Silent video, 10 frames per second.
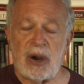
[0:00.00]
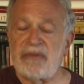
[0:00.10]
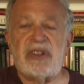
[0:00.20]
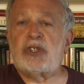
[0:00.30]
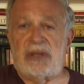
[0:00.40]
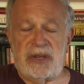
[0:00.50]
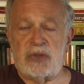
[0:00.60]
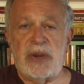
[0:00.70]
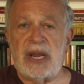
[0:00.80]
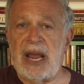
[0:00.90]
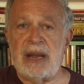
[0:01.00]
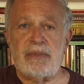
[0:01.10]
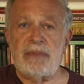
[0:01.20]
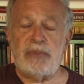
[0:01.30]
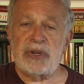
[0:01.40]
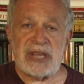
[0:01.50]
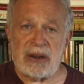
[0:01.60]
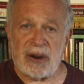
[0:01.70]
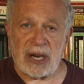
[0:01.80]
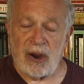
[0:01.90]
our vigilance. We can't put
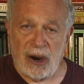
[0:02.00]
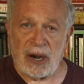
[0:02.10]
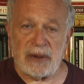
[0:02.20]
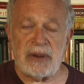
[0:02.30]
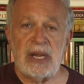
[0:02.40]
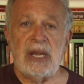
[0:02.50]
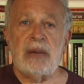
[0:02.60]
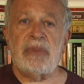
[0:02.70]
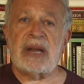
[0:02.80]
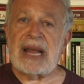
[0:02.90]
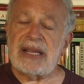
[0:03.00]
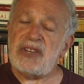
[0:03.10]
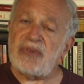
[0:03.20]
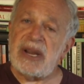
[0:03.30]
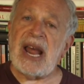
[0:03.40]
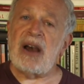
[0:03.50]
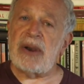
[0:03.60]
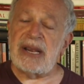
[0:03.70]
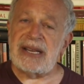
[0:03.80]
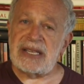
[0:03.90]
down our guard. But at least for
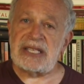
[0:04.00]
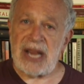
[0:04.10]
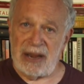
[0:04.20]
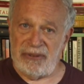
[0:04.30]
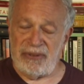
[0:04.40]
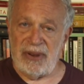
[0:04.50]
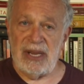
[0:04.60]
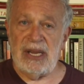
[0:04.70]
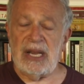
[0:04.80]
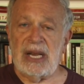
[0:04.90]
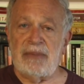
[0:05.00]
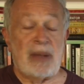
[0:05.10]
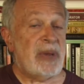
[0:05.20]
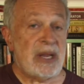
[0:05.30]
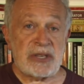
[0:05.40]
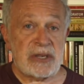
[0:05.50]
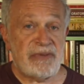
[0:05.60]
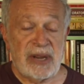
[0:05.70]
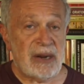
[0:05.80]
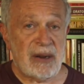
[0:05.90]
now, it is safe. My
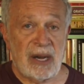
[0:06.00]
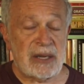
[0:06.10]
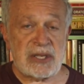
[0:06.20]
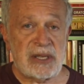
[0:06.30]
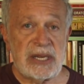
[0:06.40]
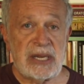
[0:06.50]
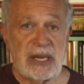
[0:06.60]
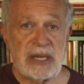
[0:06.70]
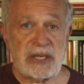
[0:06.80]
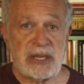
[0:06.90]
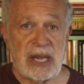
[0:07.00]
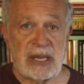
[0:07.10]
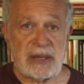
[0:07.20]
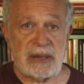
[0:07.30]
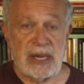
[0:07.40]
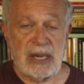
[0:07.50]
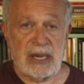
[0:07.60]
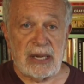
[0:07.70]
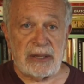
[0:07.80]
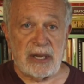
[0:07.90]
biggest fear, honestly, is that
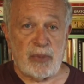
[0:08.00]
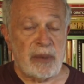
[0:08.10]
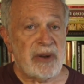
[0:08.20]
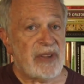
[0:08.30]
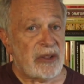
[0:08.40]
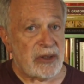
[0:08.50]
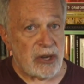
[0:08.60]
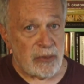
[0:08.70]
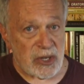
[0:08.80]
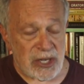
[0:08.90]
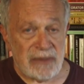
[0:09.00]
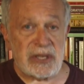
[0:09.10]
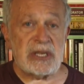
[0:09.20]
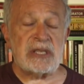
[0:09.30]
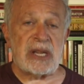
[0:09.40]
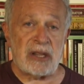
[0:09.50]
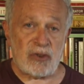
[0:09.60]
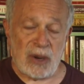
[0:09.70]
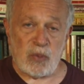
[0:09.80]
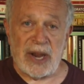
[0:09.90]
the Department of Health and Human Services and
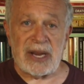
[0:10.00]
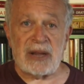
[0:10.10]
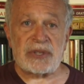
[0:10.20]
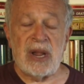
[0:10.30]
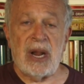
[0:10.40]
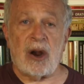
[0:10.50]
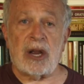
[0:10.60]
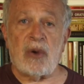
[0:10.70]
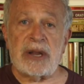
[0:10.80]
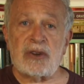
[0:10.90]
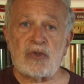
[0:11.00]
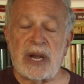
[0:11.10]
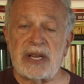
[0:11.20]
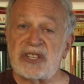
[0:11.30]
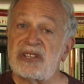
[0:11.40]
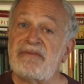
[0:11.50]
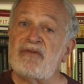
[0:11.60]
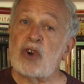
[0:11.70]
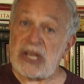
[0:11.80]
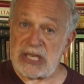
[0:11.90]
the Trump White House are going to try to
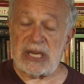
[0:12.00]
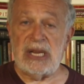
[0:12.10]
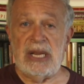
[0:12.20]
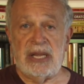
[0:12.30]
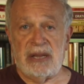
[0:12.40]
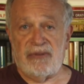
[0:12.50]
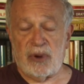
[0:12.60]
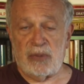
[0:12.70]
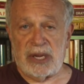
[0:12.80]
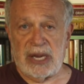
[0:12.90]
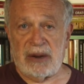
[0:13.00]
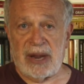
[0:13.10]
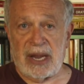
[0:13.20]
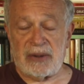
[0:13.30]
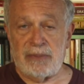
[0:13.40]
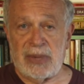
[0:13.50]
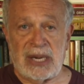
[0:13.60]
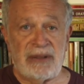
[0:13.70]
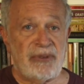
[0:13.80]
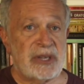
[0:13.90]
subvert the Affordable Care Act
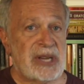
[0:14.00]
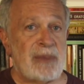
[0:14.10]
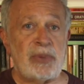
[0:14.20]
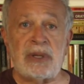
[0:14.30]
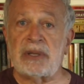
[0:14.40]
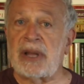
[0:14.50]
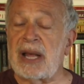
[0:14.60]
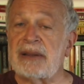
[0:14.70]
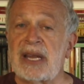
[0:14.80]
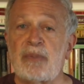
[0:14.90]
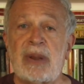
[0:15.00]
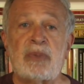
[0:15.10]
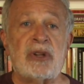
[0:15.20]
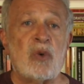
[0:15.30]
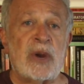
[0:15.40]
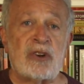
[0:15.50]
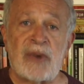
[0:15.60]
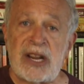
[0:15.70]
by, for example, not letting people know when to